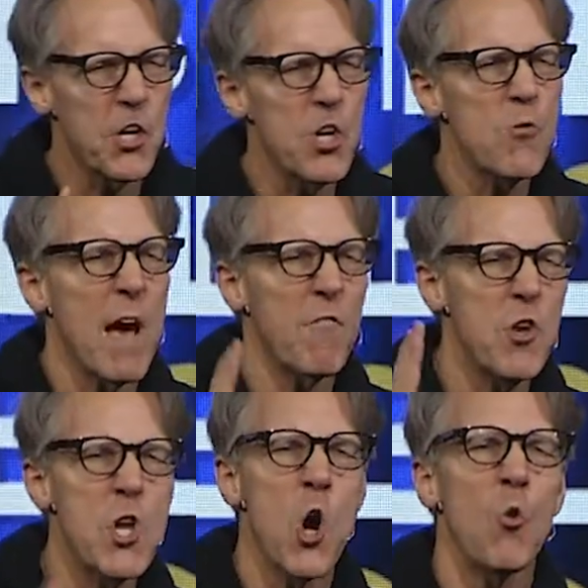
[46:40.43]
you have
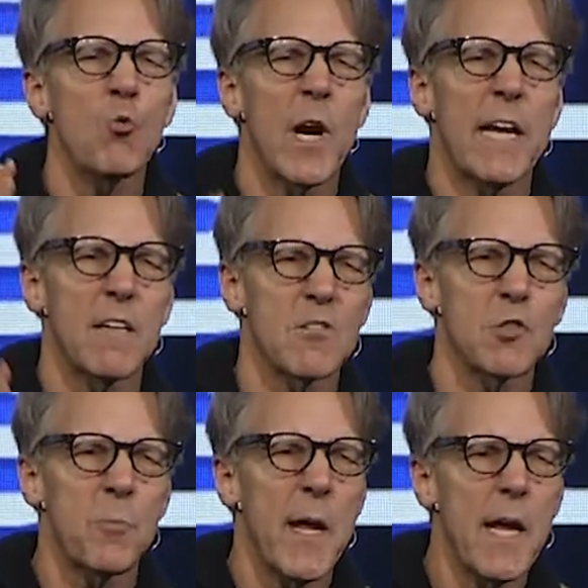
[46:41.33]
no right to
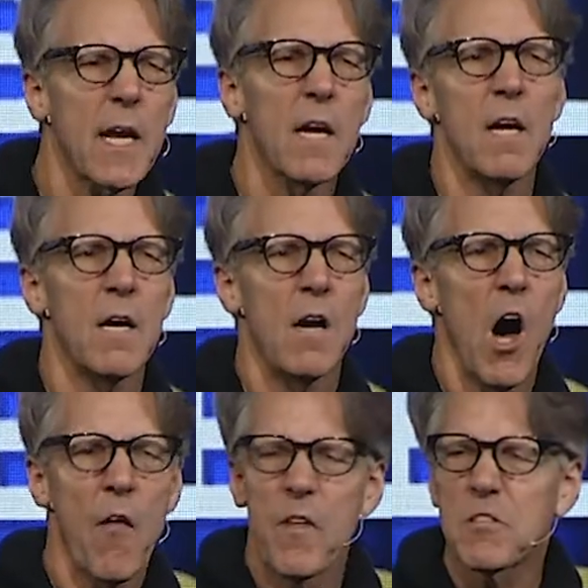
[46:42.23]
speak
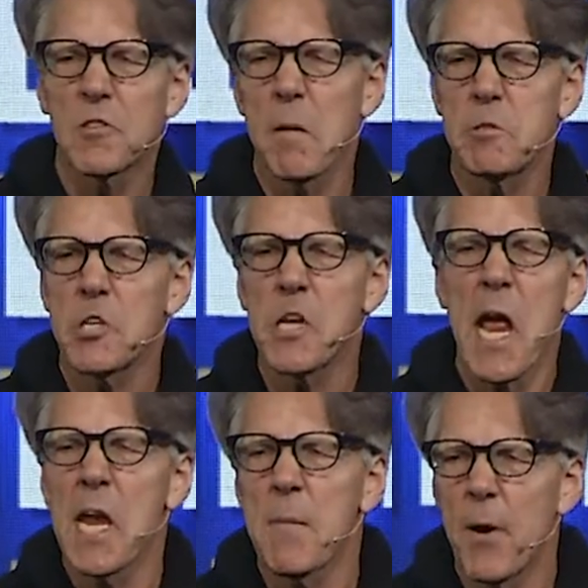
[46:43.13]
on this subject to
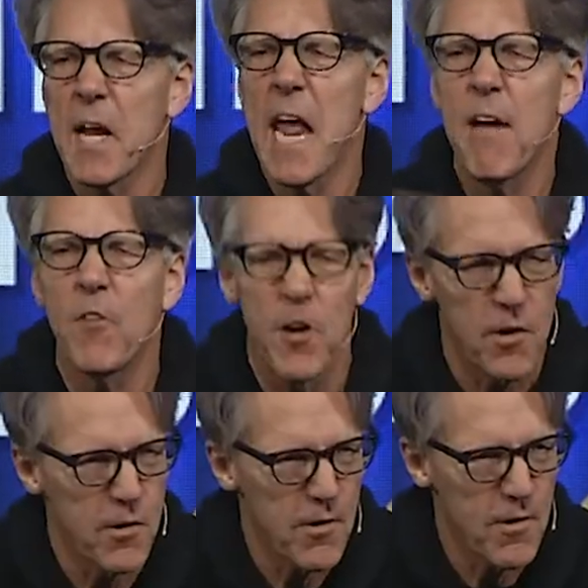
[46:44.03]
anybody ever,
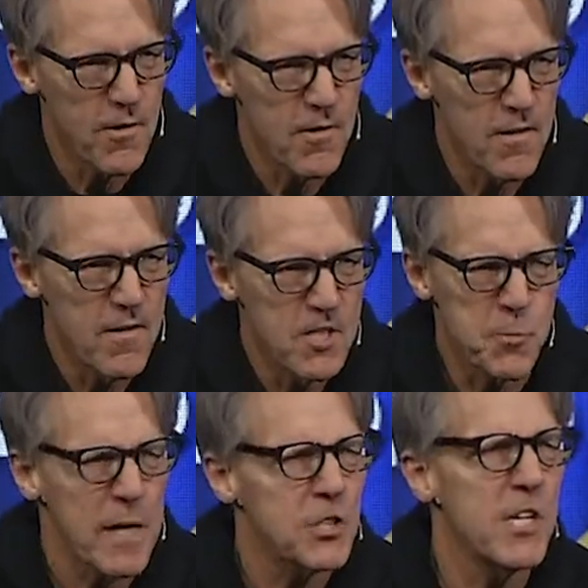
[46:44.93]

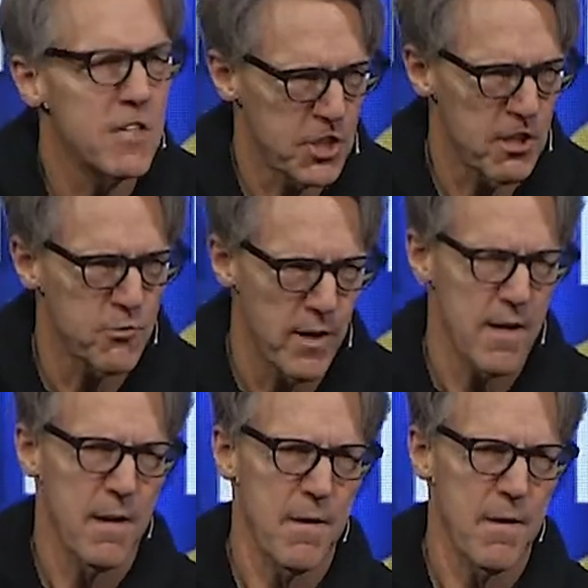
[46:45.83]
especially your children.